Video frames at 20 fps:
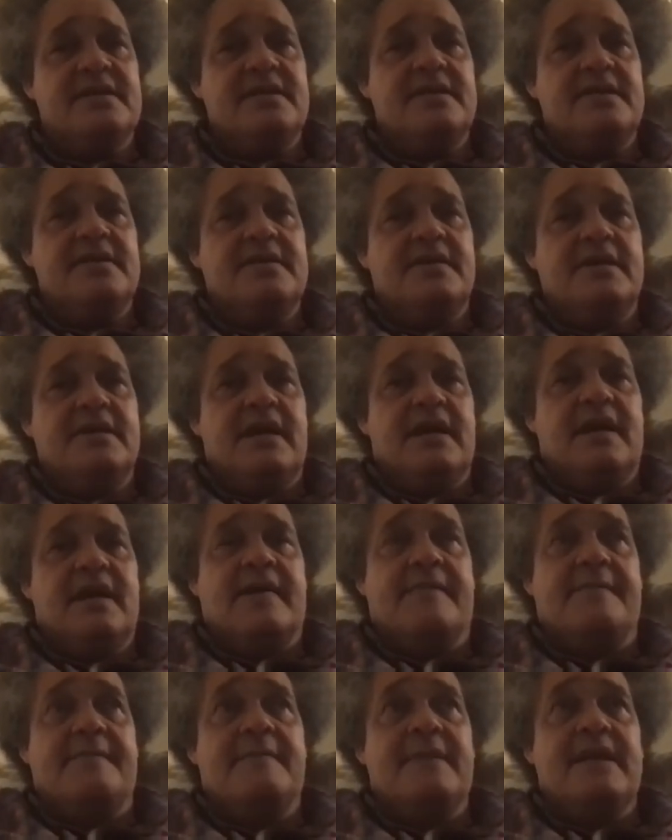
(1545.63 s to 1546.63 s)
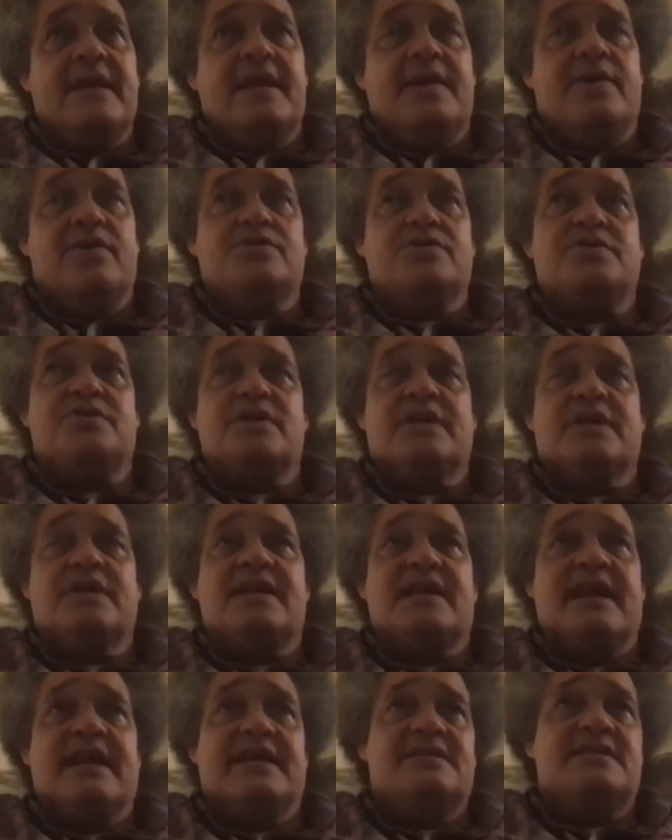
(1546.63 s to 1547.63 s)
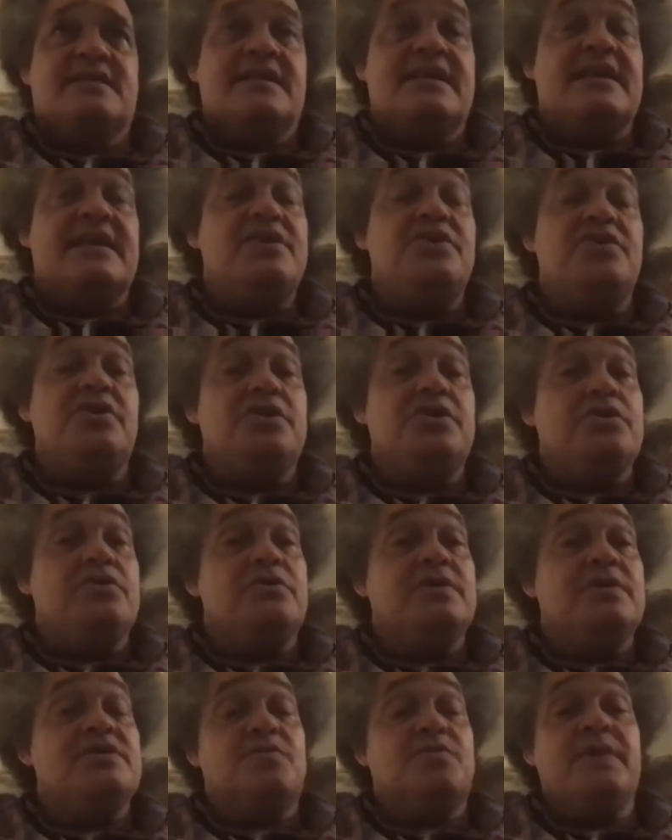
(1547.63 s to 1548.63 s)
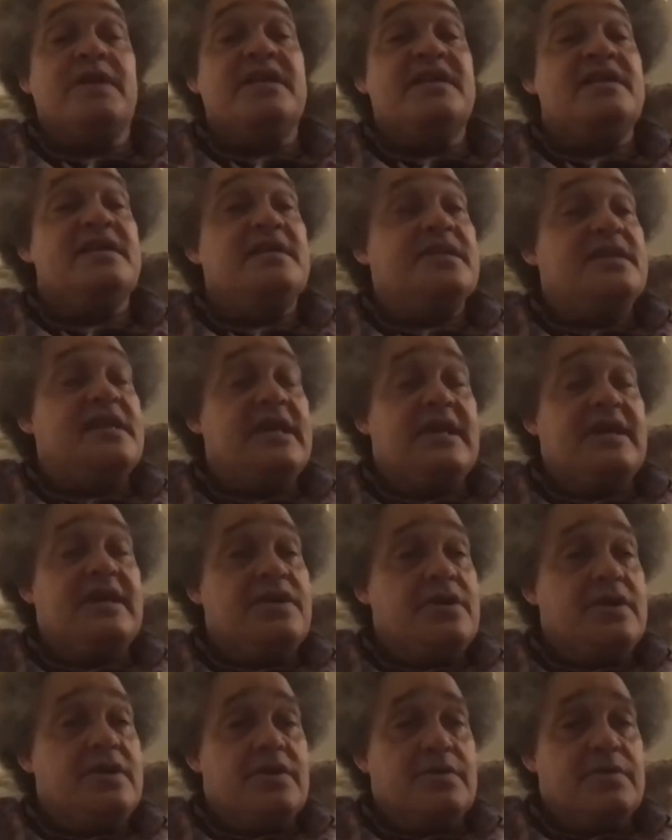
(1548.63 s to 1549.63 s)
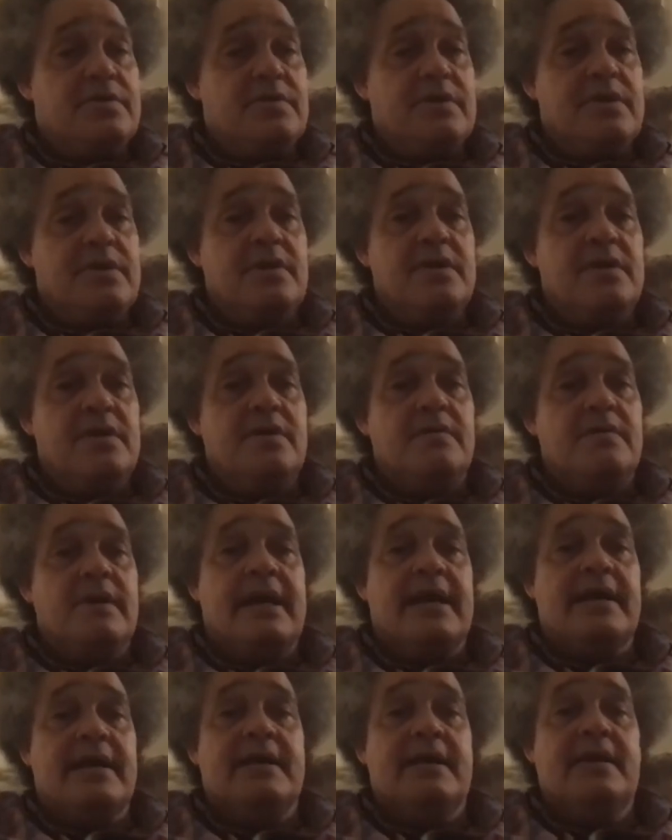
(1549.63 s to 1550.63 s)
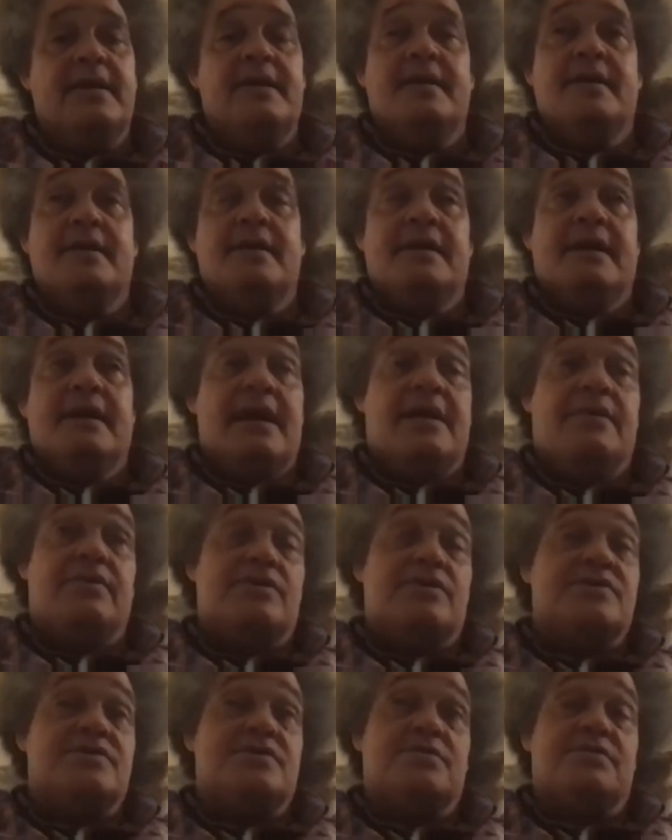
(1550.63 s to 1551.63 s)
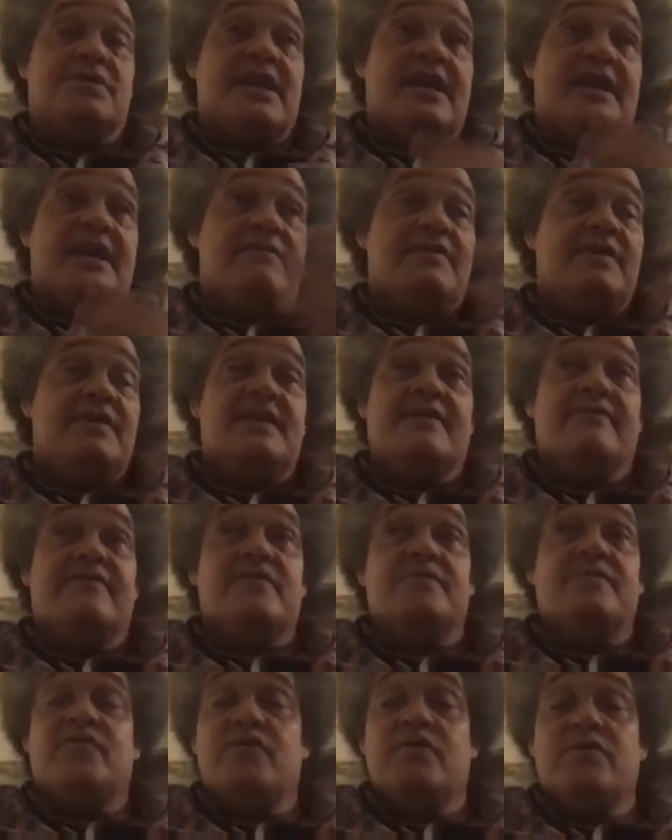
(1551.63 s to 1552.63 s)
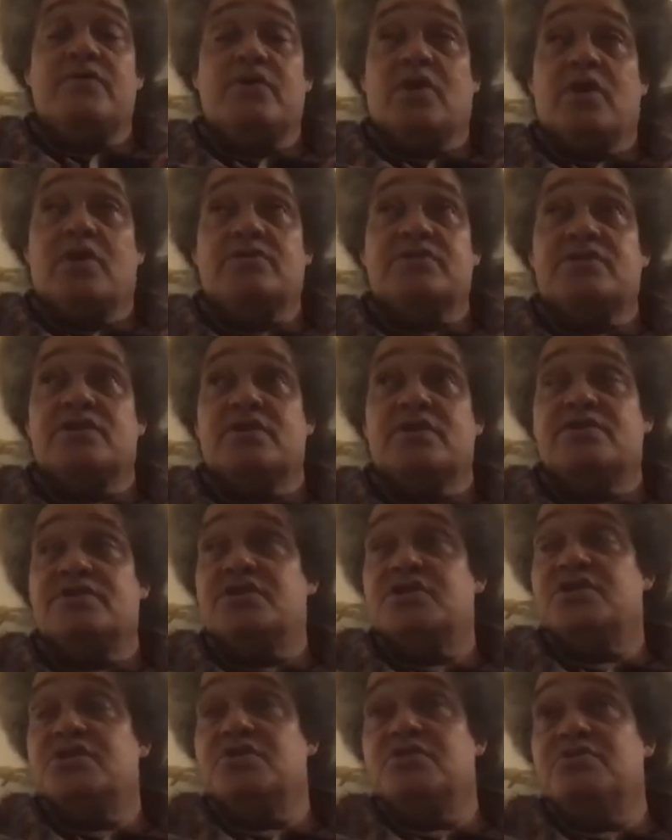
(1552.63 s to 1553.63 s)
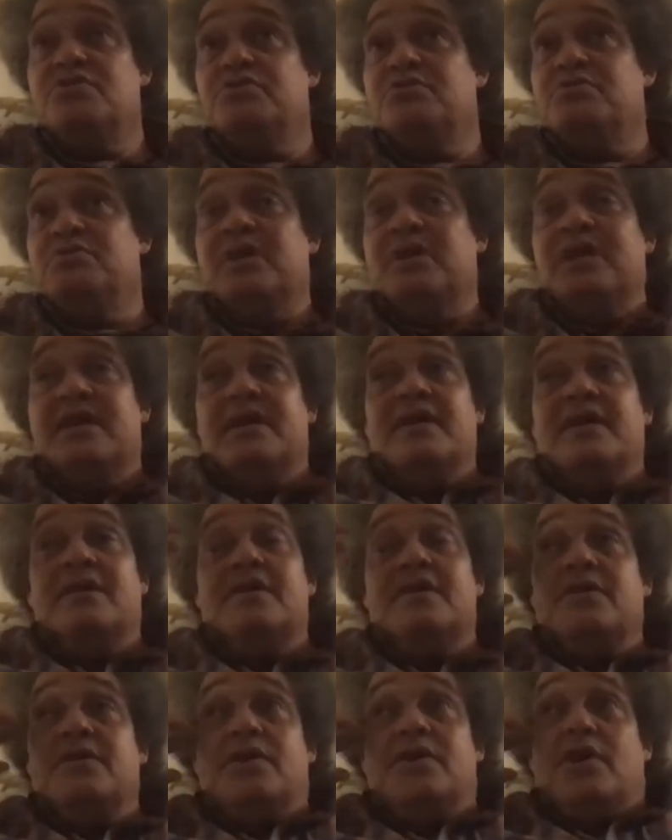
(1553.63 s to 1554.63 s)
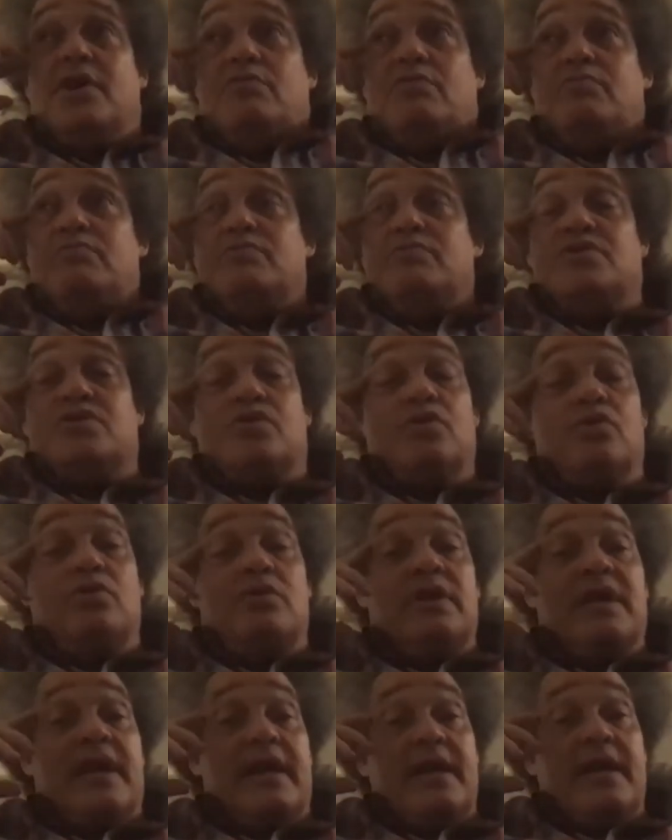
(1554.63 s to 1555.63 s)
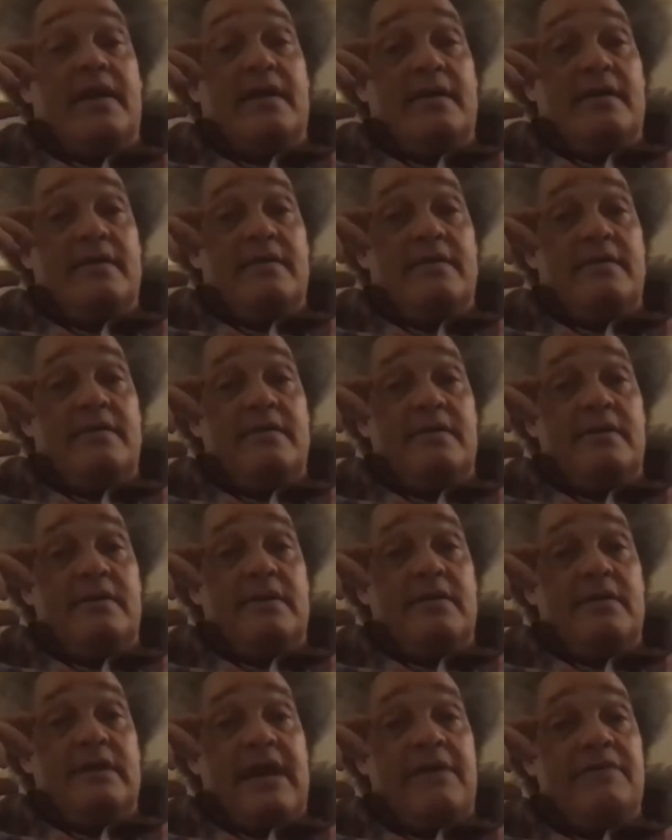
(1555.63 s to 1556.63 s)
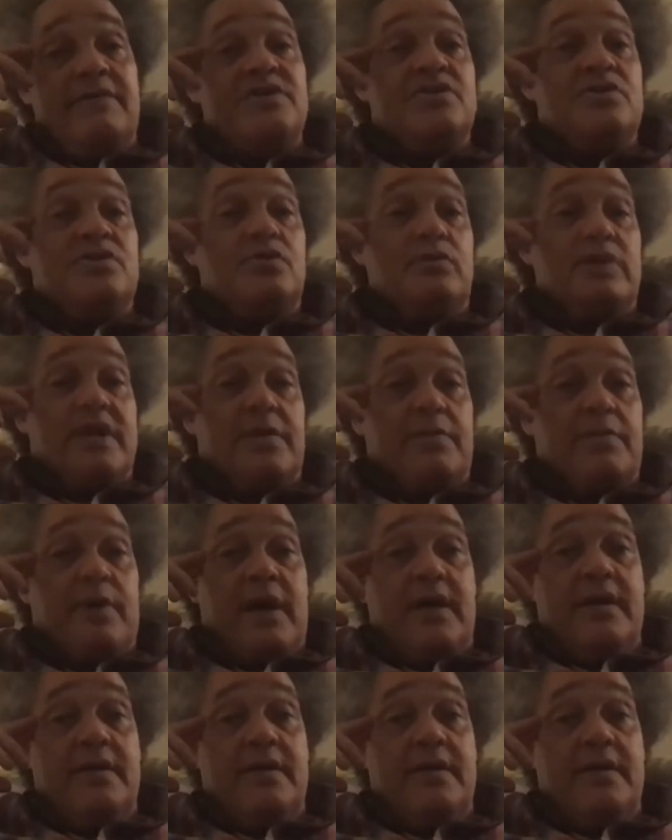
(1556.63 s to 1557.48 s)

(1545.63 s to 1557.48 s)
and what a monarchy does and what social democracy is, and also the connection EU and Sweden in the EU, right? And also then everything from food culture to,